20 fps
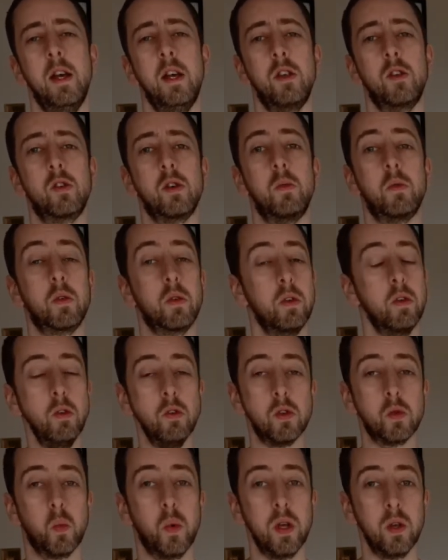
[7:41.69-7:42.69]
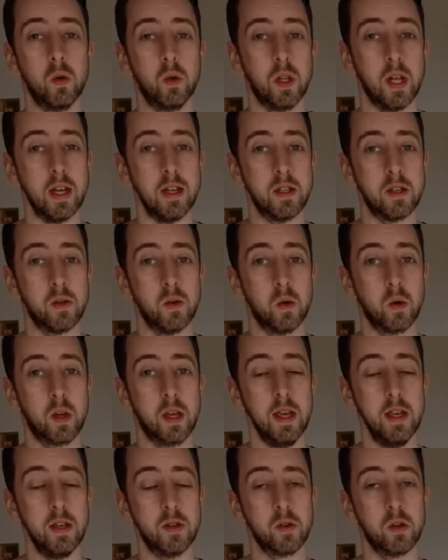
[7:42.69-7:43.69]
So we're going to use window light.
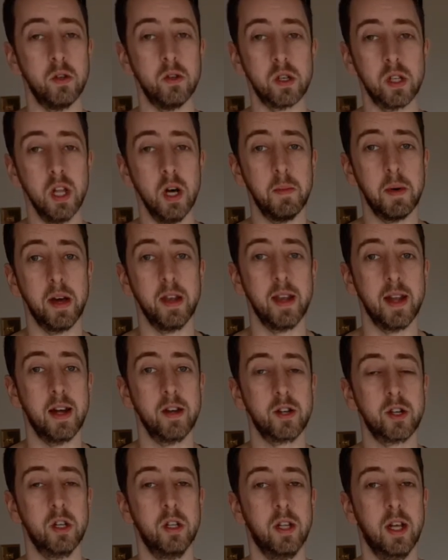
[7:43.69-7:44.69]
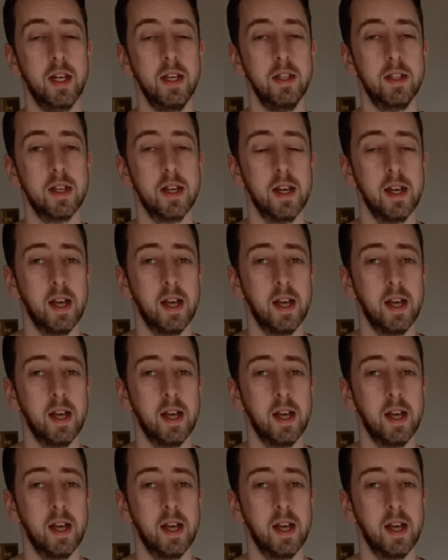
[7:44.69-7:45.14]
Okay, so we're going to use a little bit of natural light.